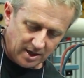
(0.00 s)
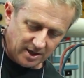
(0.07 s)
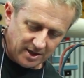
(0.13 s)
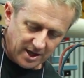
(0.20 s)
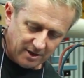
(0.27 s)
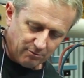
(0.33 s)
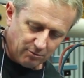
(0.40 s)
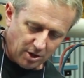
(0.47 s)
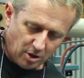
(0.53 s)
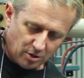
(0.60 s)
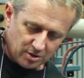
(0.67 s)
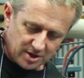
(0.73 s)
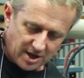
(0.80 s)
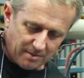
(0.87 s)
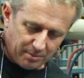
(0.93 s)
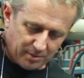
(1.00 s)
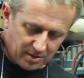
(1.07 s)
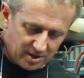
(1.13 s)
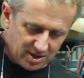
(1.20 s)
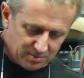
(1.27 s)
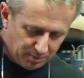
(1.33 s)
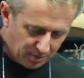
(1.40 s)
and that rolls
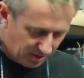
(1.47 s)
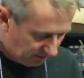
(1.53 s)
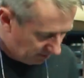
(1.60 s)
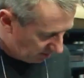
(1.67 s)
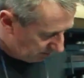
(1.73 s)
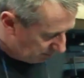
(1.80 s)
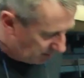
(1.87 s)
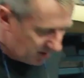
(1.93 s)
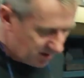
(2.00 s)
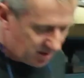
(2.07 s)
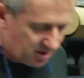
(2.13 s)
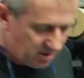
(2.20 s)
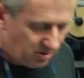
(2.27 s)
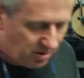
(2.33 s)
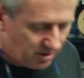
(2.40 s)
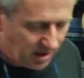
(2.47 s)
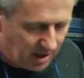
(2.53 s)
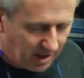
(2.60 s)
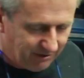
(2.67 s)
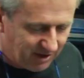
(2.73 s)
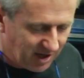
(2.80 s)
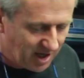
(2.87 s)
up this piece on the
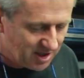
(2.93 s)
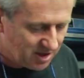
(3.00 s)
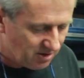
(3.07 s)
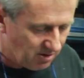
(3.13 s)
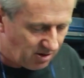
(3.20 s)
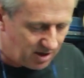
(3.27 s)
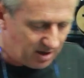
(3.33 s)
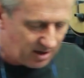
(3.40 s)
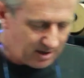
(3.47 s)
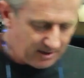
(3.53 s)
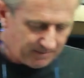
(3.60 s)
left hand side.